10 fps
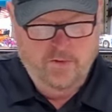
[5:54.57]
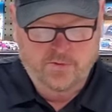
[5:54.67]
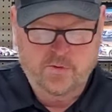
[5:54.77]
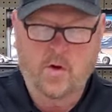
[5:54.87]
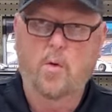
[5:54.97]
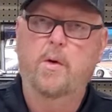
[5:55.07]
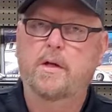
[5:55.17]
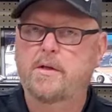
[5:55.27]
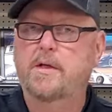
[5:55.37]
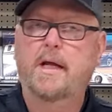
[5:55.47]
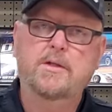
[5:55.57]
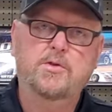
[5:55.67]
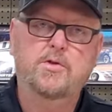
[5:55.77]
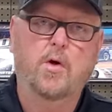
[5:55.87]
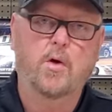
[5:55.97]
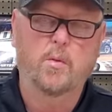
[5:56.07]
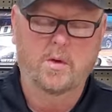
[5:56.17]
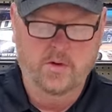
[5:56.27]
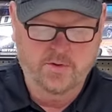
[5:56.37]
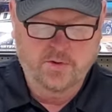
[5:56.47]
So in the next chart,
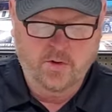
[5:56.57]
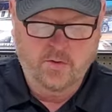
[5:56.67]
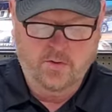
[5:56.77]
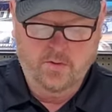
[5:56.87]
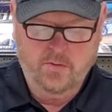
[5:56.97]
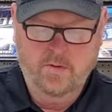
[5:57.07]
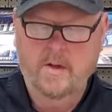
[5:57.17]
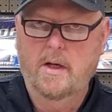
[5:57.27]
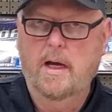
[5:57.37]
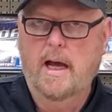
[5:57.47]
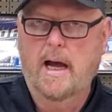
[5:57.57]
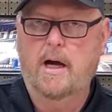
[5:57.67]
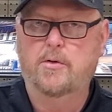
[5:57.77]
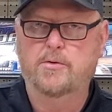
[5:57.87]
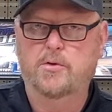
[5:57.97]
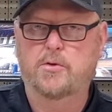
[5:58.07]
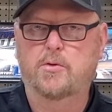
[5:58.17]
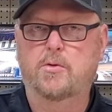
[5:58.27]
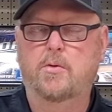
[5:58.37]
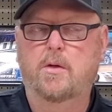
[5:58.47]
we're going to show you how
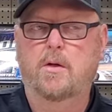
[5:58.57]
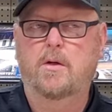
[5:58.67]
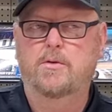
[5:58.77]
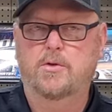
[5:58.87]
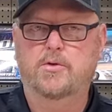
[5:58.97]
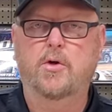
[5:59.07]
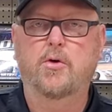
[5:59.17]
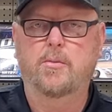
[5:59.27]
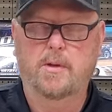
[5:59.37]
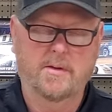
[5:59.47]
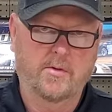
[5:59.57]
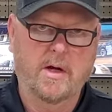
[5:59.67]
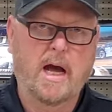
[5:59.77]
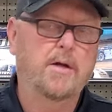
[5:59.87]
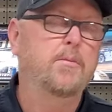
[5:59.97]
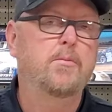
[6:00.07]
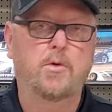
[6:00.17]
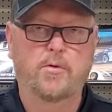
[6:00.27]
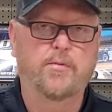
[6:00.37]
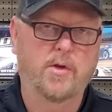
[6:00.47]
to determine or how to
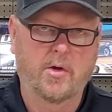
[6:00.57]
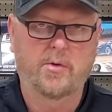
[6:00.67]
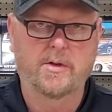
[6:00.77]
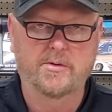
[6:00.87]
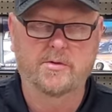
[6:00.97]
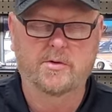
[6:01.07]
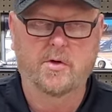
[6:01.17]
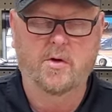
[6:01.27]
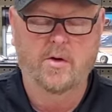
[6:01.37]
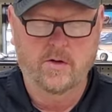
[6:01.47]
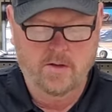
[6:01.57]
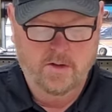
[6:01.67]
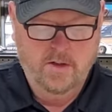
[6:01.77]
move load in your car